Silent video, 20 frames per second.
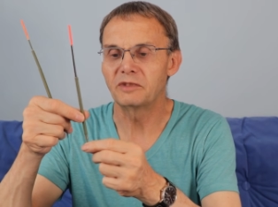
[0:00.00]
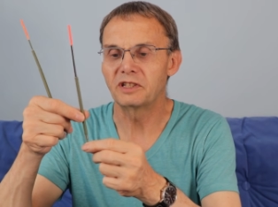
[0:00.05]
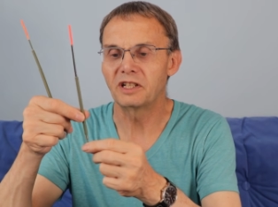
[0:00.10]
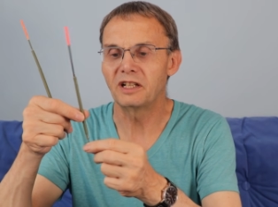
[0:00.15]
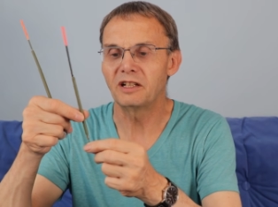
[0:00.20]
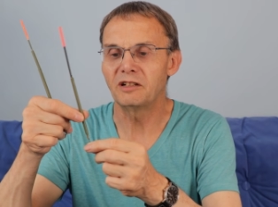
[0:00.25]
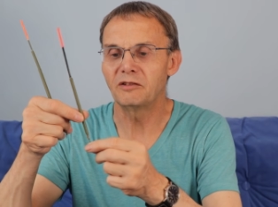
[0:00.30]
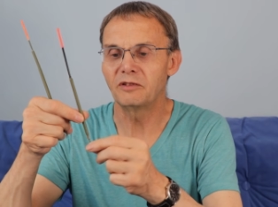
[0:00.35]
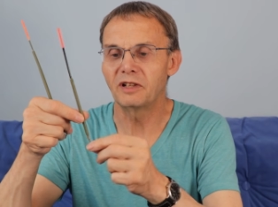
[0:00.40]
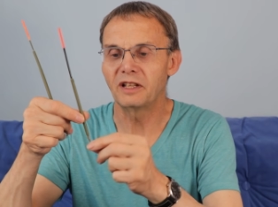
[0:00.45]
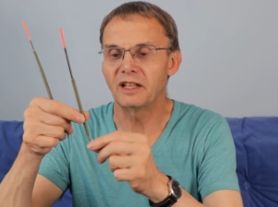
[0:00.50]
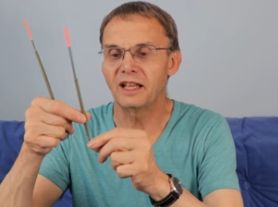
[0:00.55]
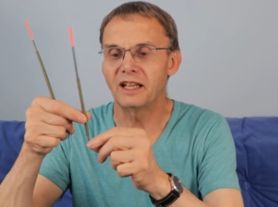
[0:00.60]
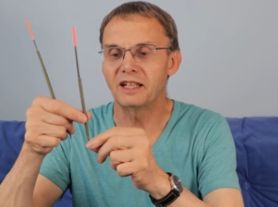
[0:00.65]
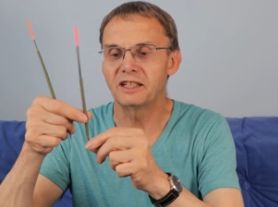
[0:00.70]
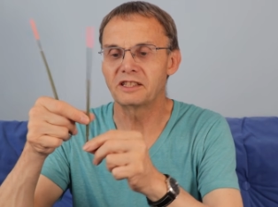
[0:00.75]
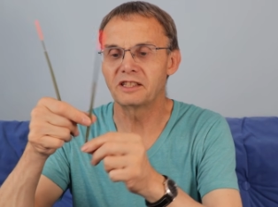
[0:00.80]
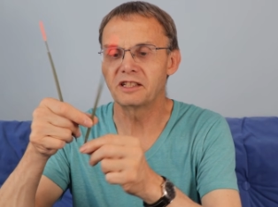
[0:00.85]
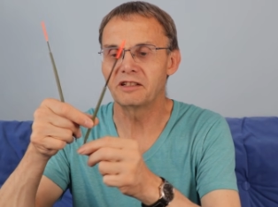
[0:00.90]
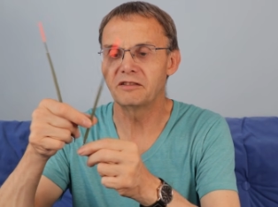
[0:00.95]
to hold it
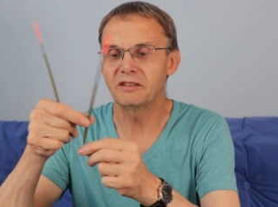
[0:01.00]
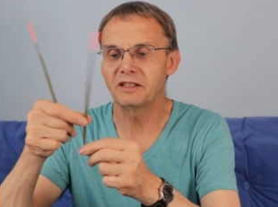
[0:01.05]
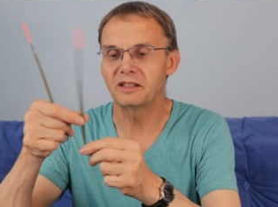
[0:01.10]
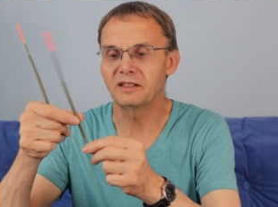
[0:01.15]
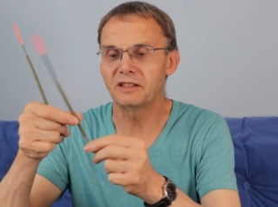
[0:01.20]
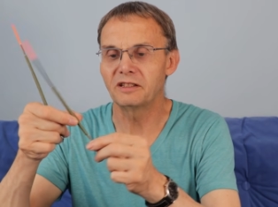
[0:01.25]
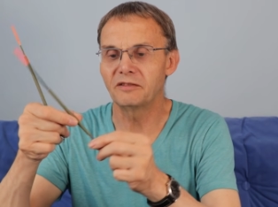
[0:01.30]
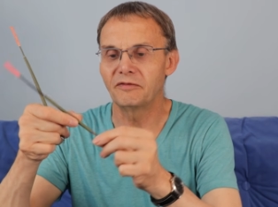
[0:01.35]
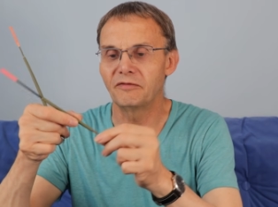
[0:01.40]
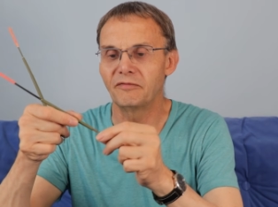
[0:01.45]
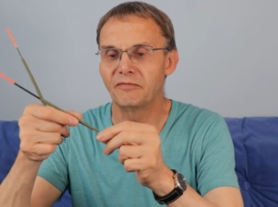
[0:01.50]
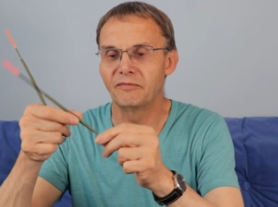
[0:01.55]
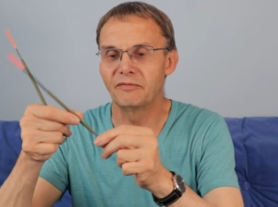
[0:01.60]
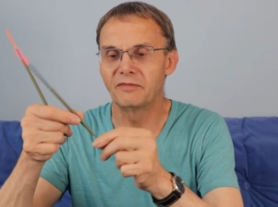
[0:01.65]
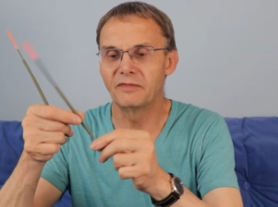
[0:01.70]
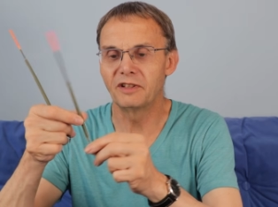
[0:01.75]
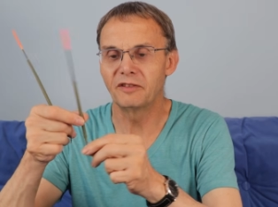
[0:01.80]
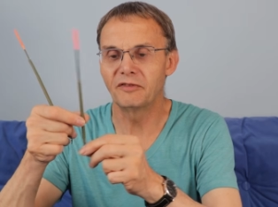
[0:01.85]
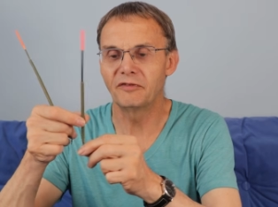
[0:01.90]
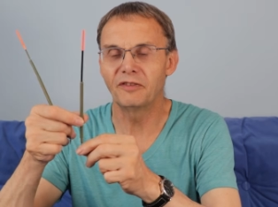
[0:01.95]
there so that
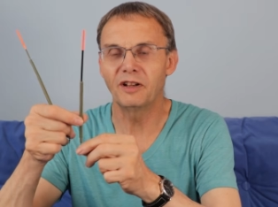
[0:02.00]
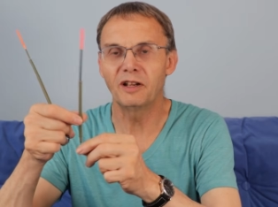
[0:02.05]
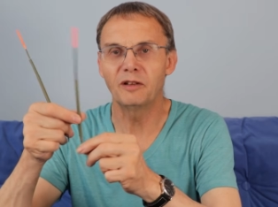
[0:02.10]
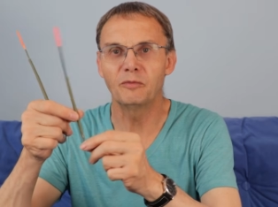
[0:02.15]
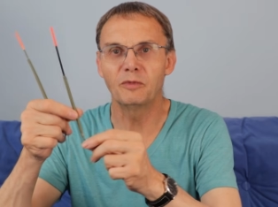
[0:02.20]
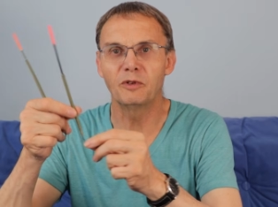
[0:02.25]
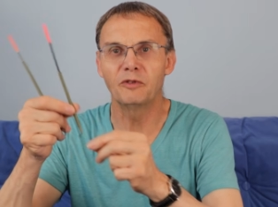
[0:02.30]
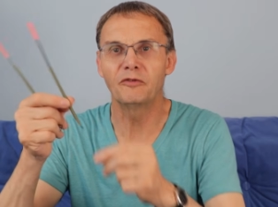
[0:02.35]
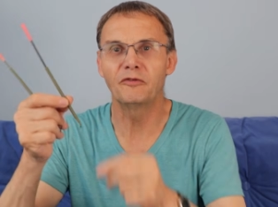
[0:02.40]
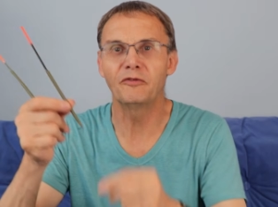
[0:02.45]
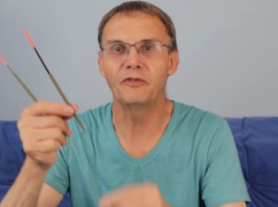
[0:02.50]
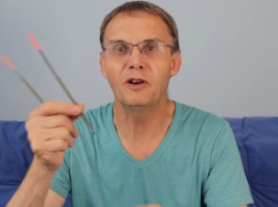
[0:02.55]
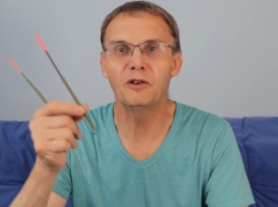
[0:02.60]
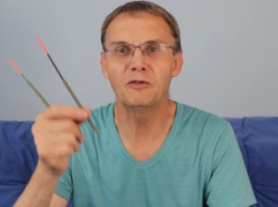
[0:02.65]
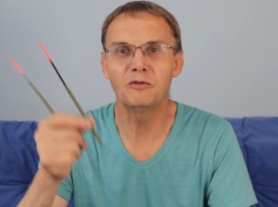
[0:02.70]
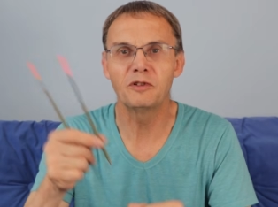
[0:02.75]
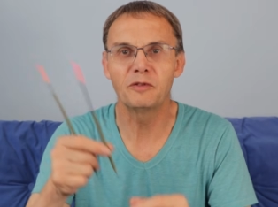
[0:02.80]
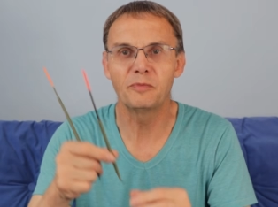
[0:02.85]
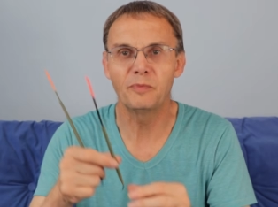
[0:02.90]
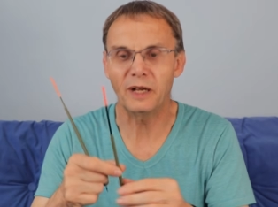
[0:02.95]
the float will
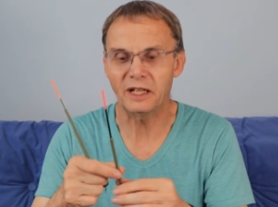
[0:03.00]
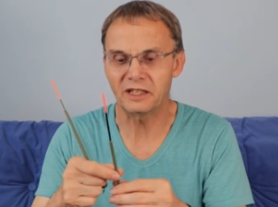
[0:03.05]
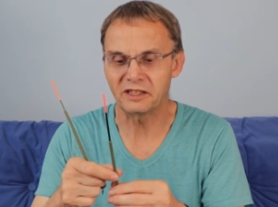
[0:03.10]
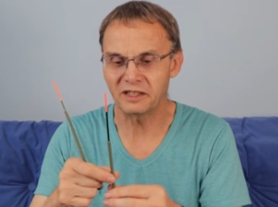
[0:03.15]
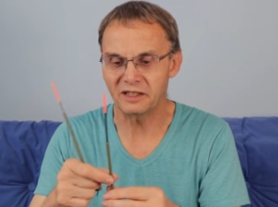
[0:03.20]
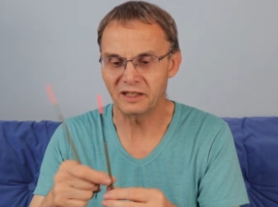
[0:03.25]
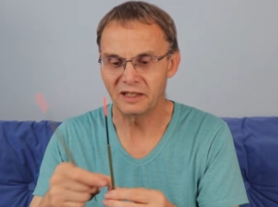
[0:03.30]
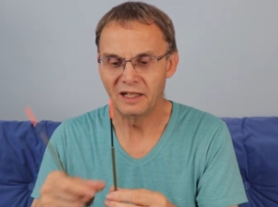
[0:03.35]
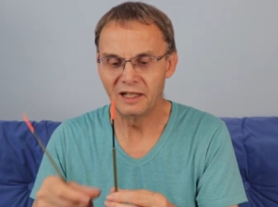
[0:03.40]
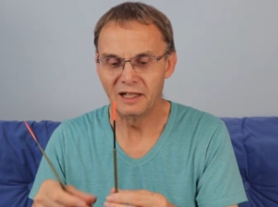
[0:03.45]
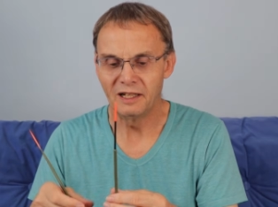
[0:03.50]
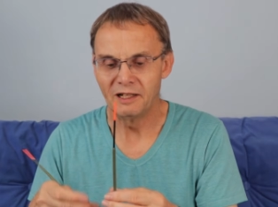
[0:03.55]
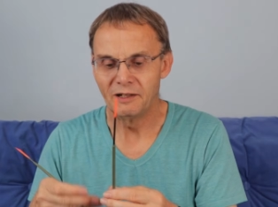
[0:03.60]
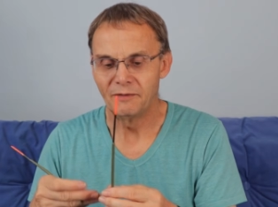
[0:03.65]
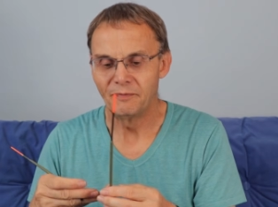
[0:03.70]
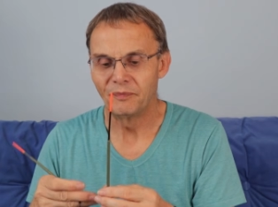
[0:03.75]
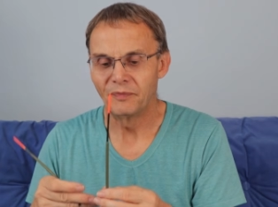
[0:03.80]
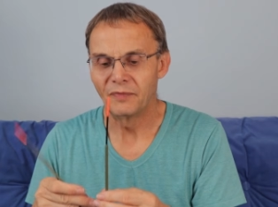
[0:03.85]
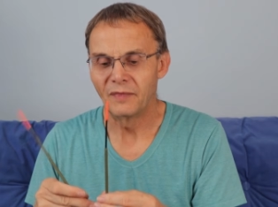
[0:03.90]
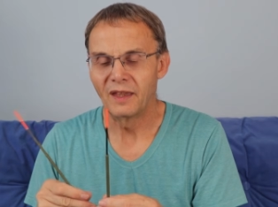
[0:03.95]
fold better.
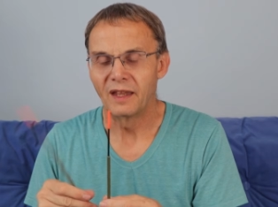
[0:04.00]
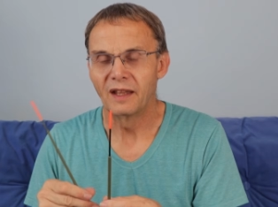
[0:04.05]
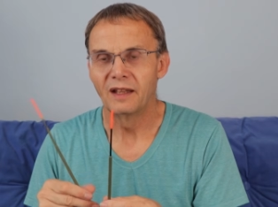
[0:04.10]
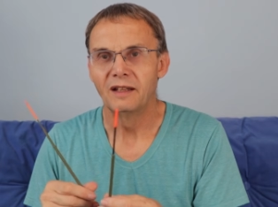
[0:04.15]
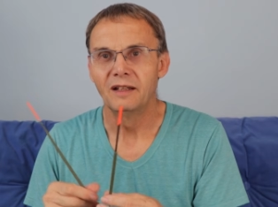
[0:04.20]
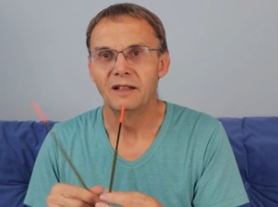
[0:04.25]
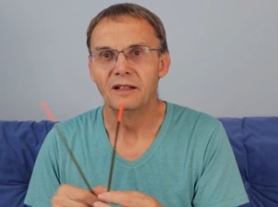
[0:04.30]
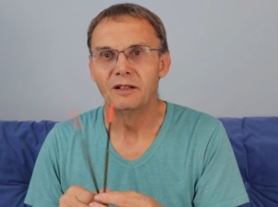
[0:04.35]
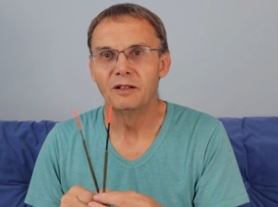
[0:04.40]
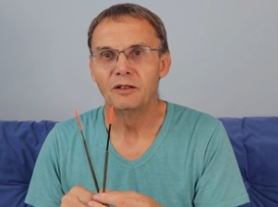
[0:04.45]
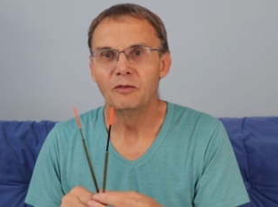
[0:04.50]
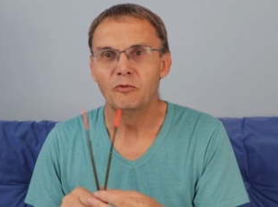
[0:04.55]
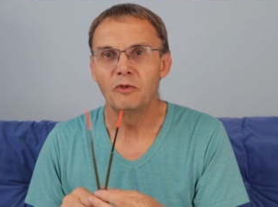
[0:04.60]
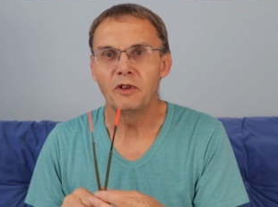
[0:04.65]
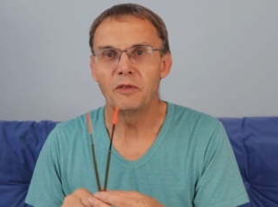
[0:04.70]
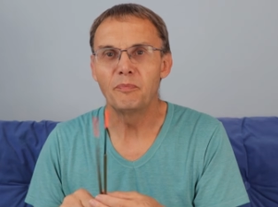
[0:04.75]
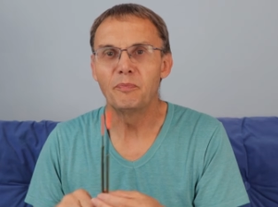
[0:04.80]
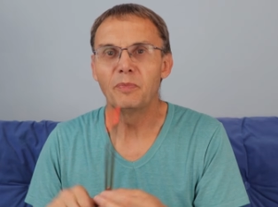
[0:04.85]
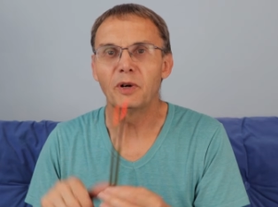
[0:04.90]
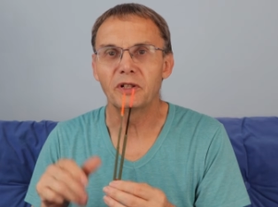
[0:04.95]

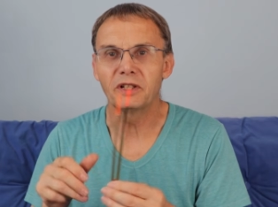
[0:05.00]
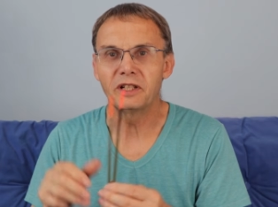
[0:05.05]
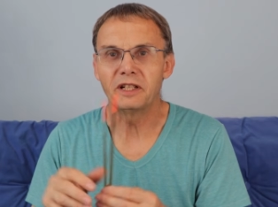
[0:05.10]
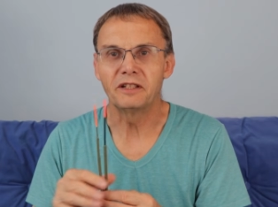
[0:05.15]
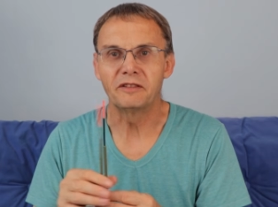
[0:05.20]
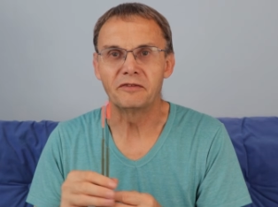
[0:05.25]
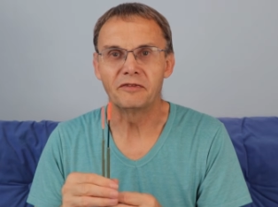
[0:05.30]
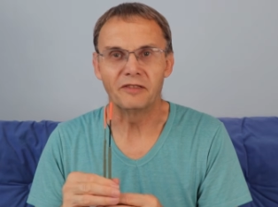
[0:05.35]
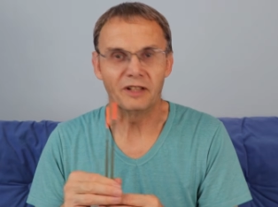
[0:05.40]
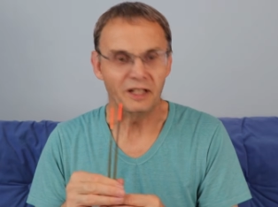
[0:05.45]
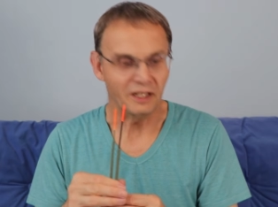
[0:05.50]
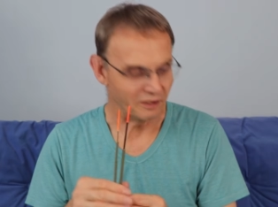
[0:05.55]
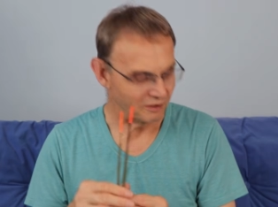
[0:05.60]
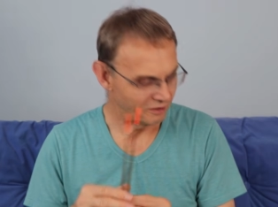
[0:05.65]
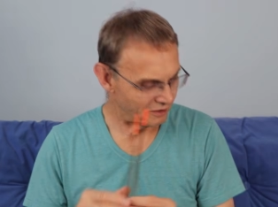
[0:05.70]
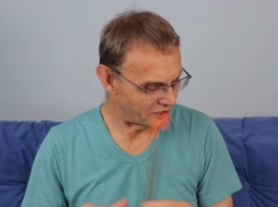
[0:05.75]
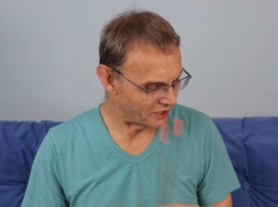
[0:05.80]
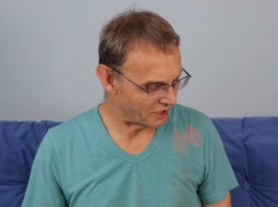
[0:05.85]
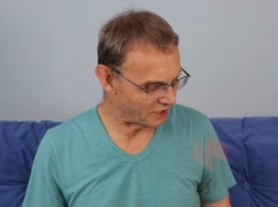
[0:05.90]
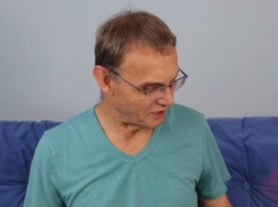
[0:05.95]
With bodied
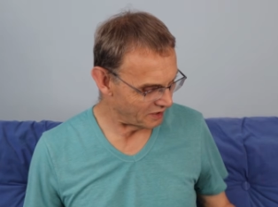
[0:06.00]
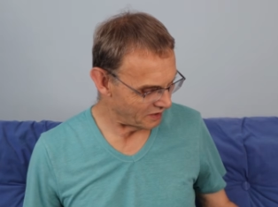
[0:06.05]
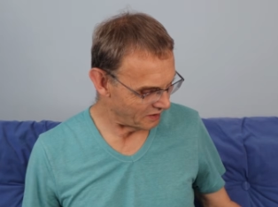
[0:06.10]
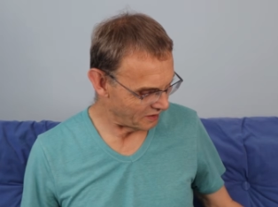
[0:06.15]
floats,